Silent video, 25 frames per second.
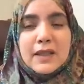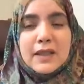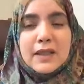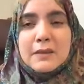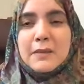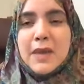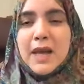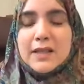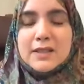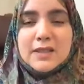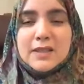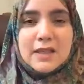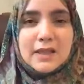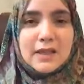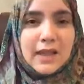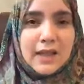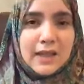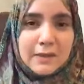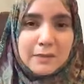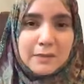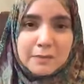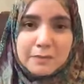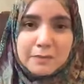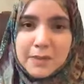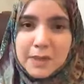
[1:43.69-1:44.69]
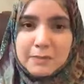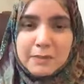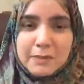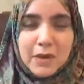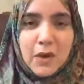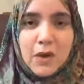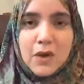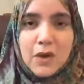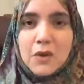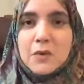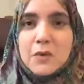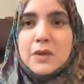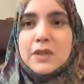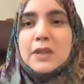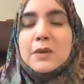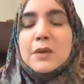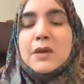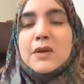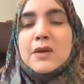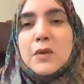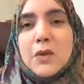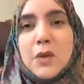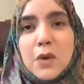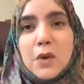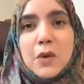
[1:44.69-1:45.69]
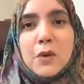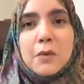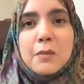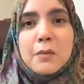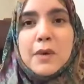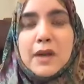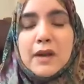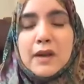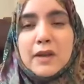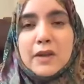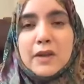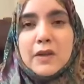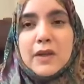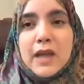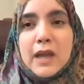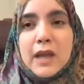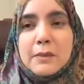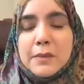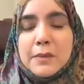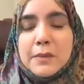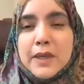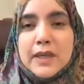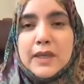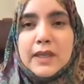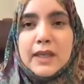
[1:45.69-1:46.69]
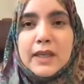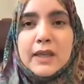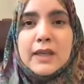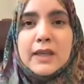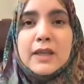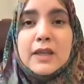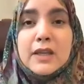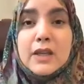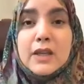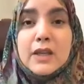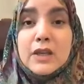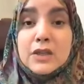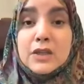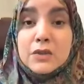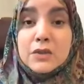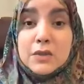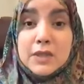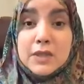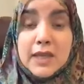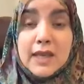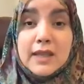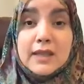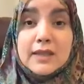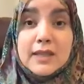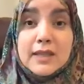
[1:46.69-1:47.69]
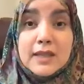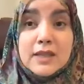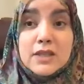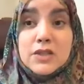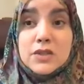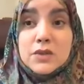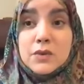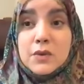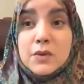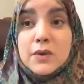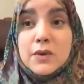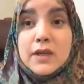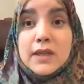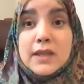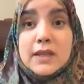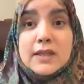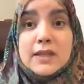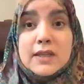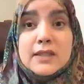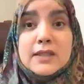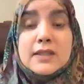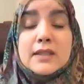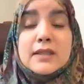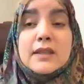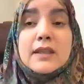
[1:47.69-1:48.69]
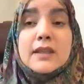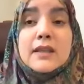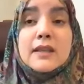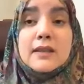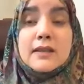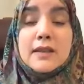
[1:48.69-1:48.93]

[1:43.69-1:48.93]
imagine like people all over the globe are collaborating to take these stories